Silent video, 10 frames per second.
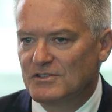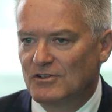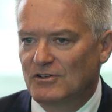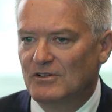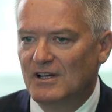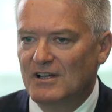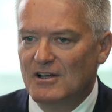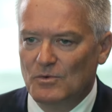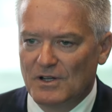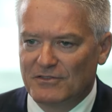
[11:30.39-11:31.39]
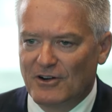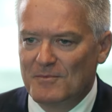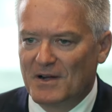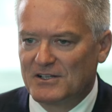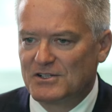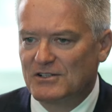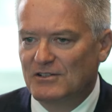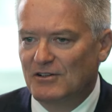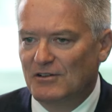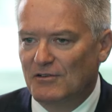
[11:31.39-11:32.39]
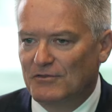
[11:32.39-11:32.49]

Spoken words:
So we are very much a